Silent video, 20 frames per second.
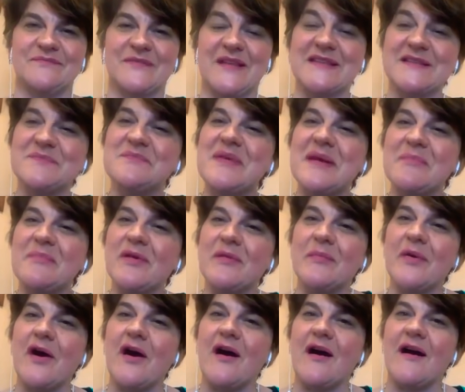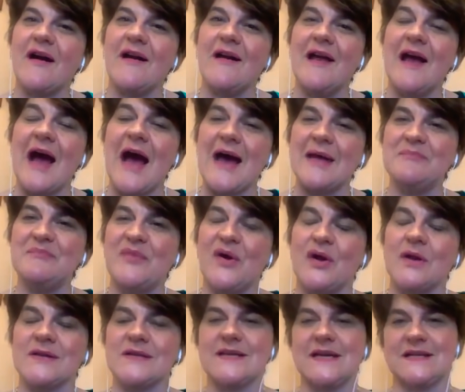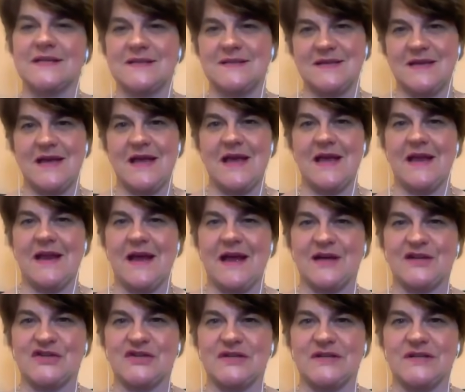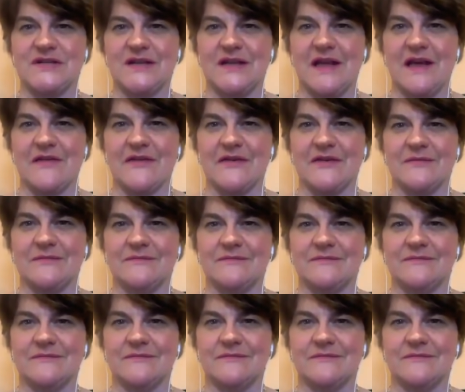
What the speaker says: That's people power and politics in action together.